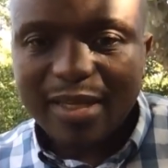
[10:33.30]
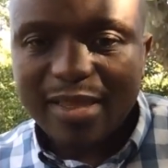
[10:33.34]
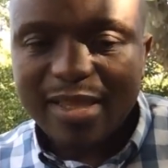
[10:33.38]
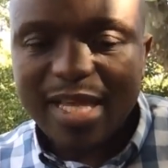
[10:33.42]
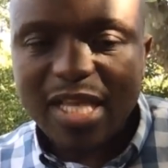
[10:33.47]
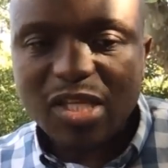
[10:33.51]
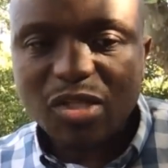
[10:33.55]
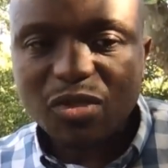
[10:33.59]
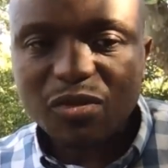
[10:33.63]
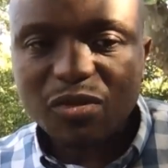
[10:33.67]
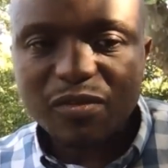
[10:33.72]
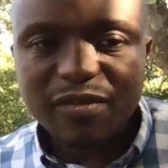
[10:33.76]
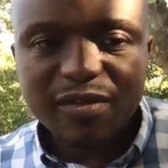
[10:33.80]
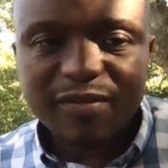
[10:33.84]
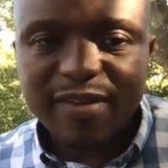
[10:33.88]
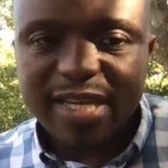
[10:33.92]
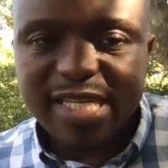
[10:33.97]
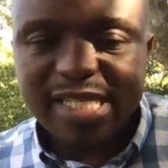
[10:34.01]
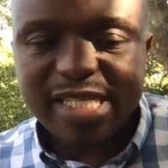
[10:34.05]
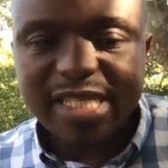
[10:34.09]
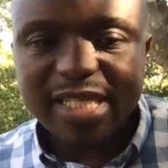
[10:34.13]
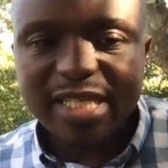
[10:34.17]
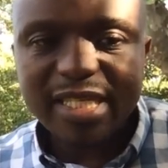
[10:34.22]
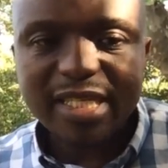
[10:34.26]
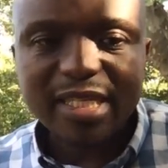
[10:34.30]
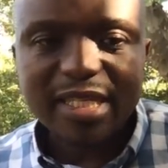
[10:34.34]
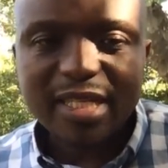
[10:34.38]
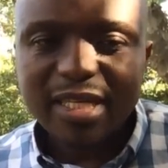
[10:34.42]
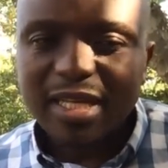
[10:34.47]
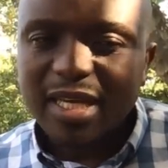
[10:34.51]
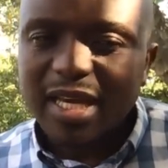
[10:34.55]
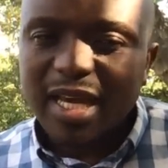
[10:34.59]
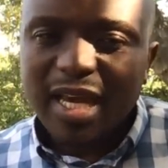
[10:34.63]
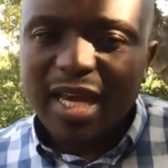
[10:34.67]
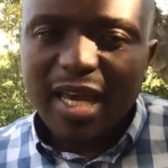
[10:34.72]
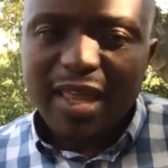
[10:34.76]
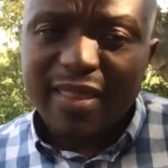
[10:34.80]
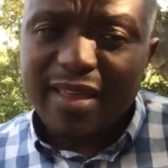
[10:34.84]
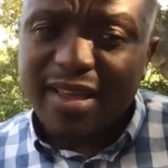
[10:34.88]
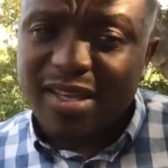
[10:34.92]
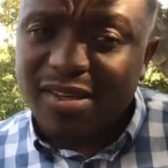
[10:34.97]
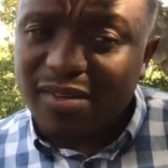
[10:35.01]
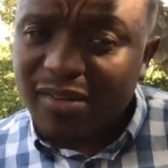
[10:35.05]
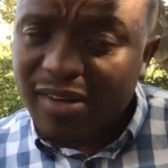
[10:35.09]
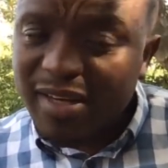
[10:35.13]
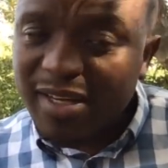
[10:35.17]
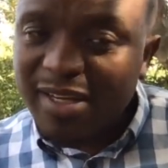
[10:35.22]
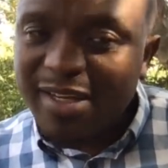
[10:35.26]
that you've invested in, there
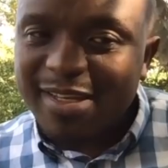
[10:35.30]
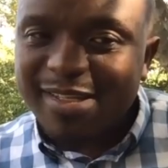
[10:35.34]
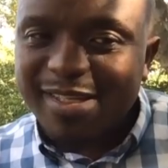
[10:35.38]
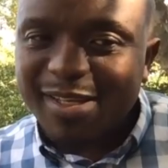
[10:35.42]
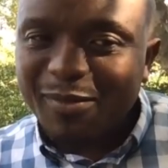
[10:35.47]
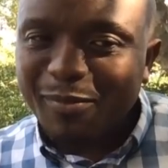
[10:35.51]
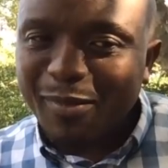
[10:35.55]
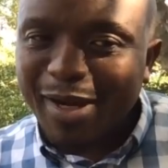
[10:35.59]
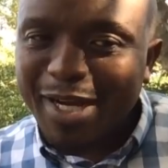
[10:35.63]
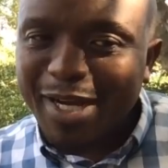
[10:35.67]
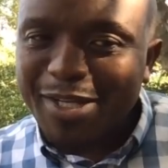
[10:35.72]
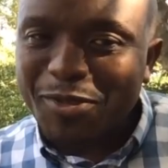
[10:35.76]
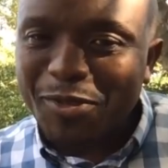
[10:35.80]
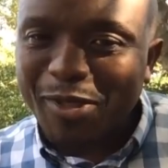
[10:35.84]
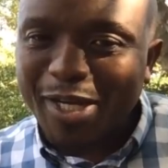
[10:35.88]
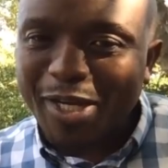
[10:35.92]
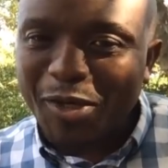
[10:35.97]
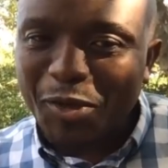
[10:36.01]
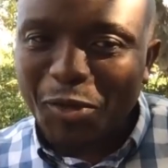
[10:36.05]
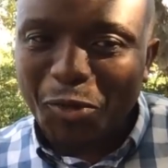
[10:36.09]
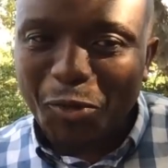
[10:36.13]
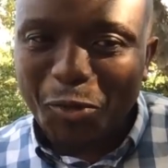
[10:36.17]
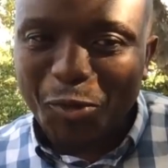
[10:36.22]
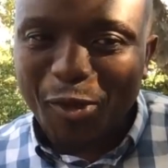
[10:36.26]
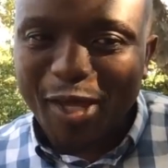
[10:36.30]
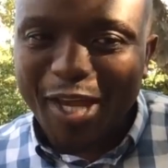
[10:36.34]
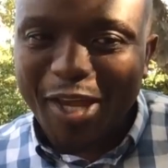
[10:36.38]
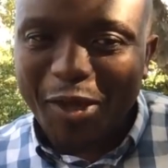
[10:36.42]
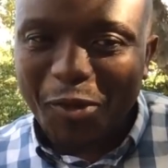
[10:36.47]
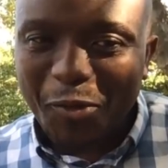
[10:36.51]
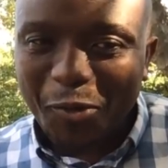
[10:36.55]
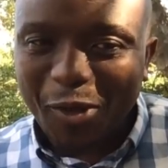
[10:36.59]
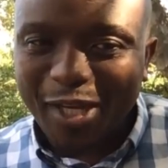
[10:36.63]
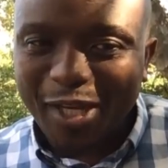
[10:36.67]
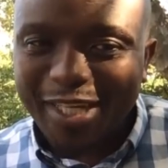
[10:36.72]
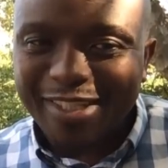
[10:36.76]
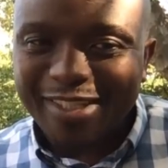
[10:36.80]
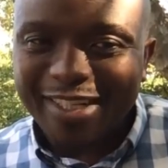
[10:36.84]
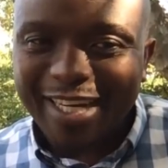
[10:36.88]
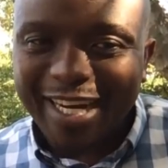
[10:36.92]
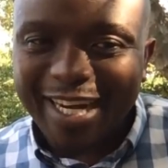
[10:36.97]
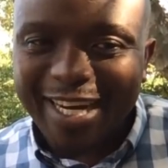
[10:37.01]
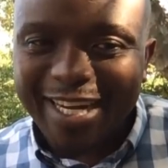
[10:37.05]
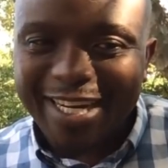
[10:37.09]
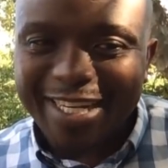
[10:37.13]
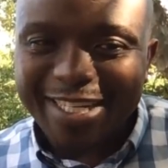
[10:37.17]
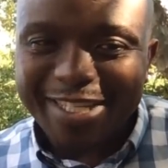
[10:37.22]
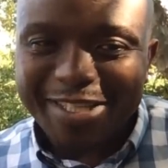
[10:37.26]
really isn't much you can do there. You can
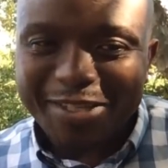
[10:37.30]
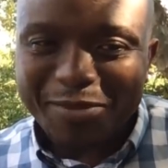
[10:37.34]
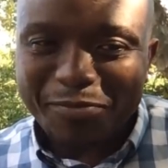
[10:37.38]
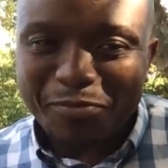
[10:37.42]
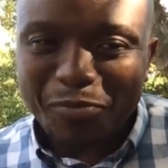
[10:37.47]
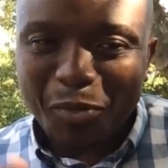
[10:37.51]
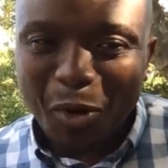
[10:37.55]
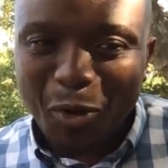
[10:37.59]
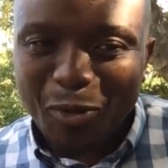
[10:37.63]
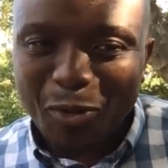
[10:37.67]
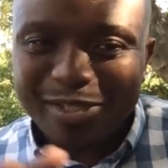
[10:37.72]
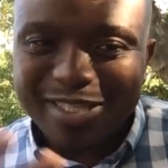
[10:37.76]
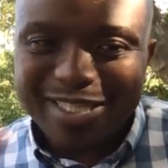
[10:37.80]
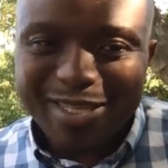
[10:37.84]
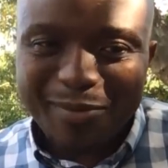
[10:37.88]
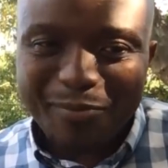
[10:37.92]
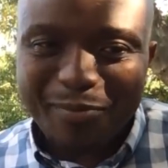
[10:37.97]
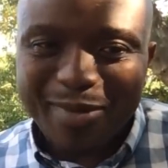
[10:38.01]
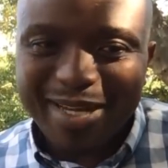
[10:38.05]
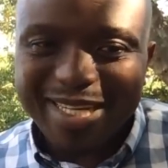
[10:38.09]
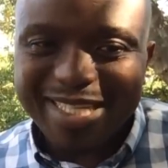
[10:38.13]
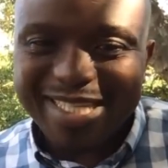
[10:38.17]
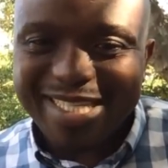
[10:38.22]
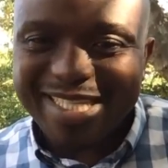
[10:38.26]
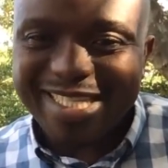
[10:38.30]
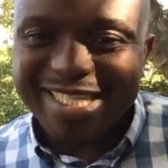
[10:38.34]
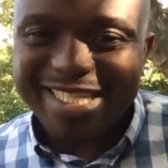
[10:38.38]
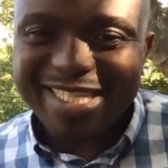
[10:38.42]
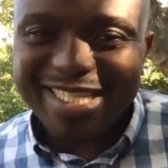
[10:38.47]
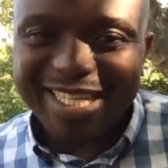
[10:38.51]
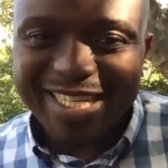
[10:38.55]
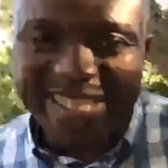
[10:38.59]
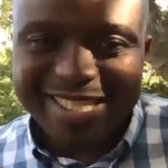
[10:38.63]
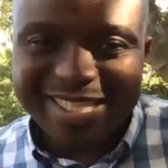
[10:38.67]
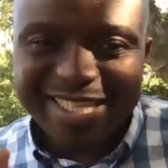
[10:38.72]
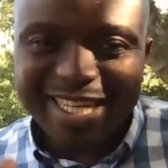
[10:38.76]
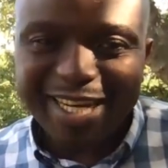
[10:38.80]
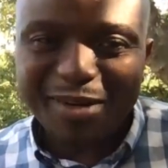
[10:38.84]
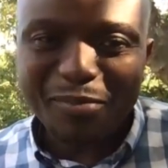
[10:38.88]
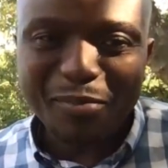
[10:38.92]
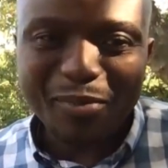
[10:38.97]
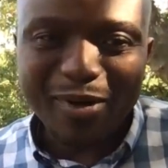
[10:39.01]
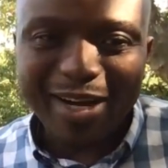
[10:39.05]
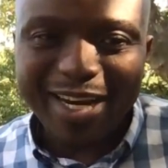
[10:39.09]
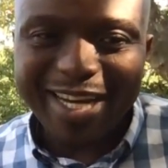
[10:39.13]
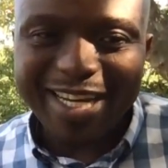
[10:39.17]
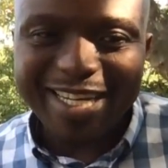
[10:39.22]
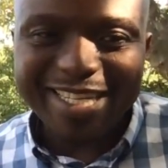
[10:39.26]
try and post the medicine and send
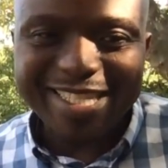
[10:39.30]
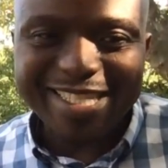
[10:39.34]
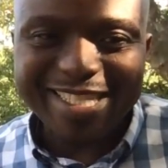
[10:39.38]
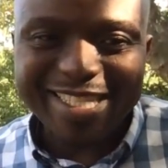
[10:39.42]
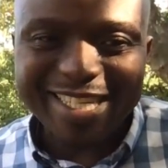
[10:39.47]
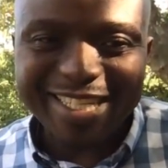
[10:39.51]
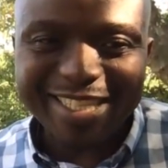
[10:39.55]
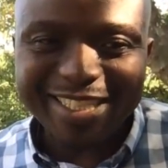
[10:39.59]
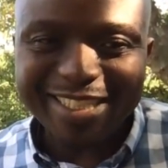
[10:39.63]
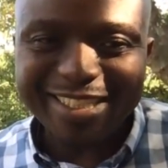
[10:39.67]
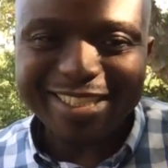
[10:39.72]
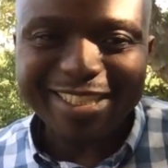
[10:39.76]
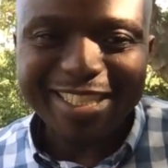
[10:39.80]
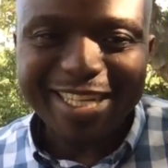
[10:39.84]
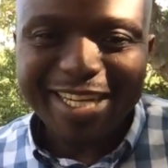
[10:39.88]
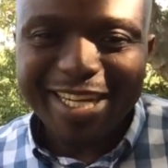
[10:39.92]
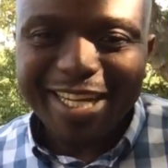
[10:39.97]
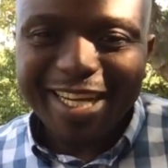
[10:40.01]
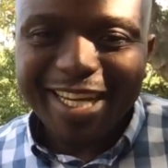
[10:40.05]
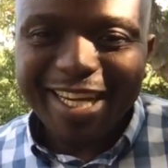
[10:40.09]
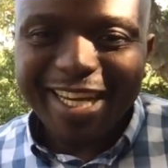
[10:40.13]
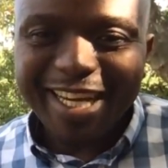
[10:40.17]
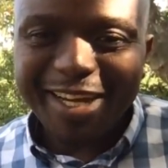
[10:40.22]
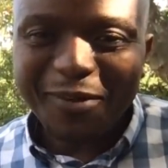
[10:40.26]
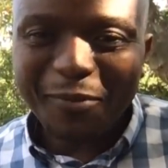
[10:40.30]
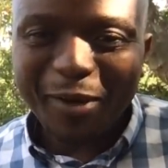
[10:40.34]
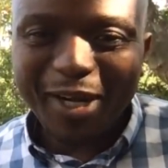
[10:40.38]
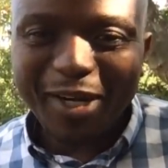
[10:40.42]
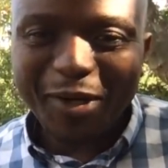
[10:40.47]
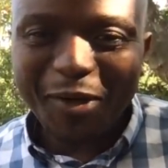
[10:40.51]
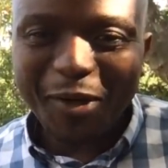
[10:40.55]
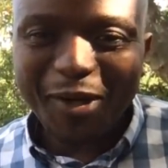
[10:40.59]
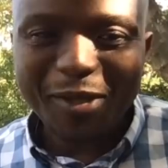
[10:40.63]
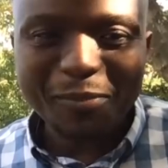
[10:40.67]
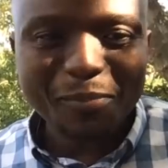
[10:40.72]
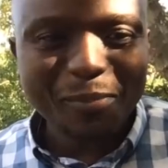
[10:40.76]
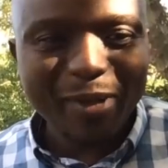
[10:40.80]
prayers and whatnot.